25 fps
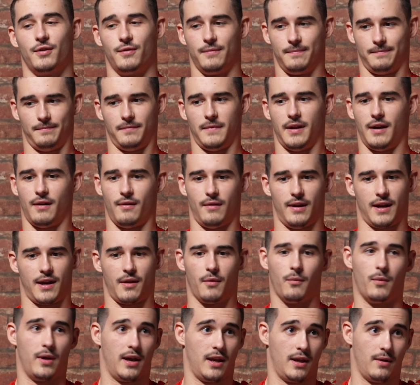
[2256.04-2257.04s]
So how
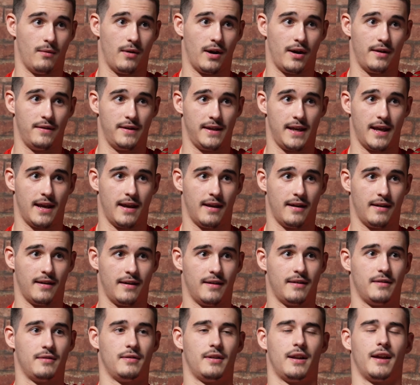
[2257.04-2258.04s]
where you are in the
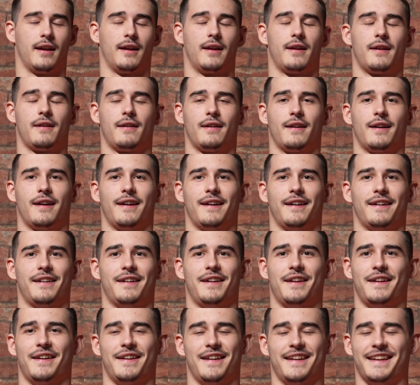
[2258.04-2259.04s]
air, like
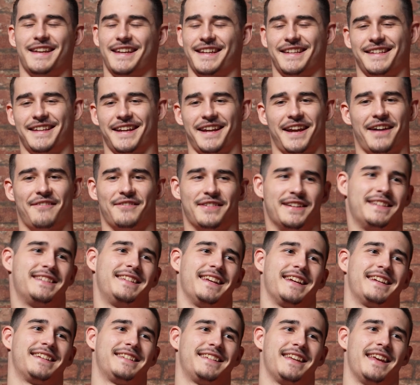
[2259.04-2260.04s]
it's like having a
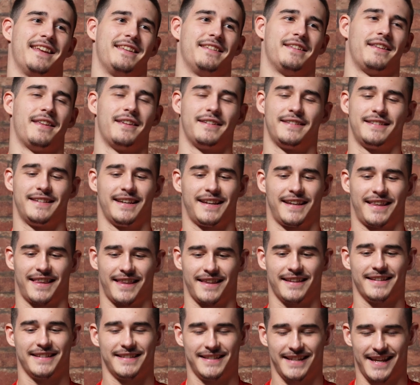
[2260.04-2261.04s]
sixth
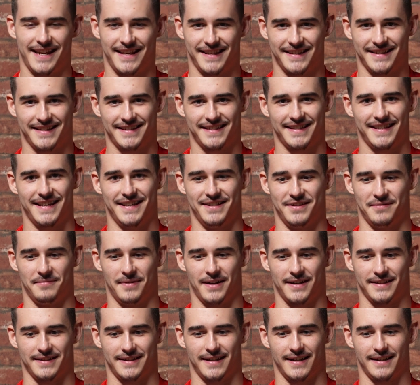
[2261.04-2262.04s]
sense in
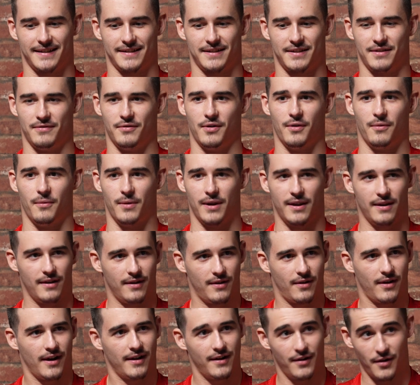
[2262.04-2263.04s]
gymnastics. You
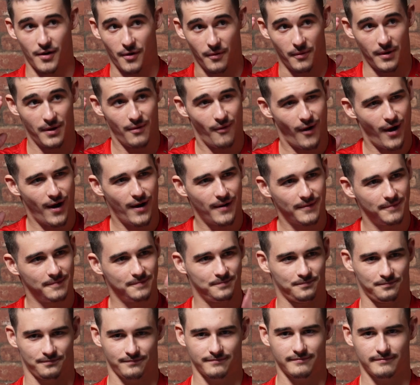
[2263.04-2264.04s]
kind of know where you are,
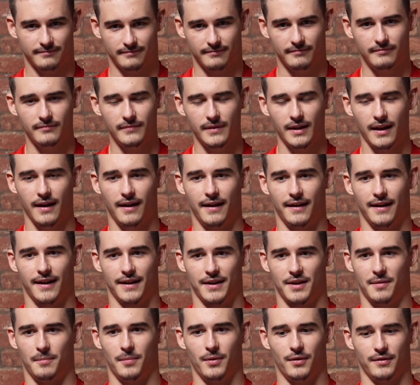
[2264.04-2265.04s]
and
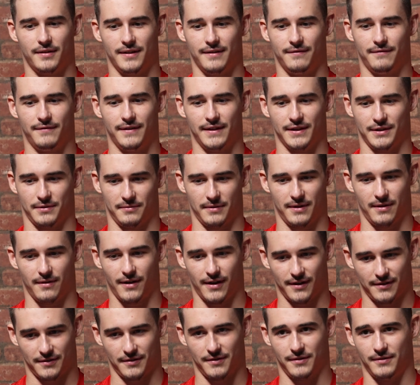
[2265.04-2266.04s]
like your body feels where
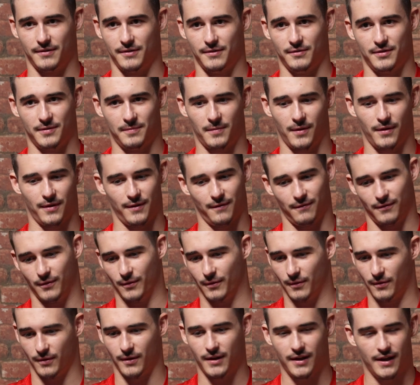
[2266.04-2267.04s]
you are. So you spot the
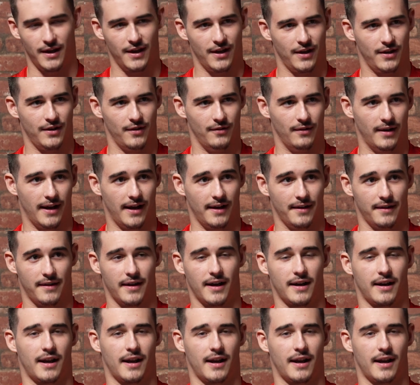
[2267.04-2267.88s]
floor, you land.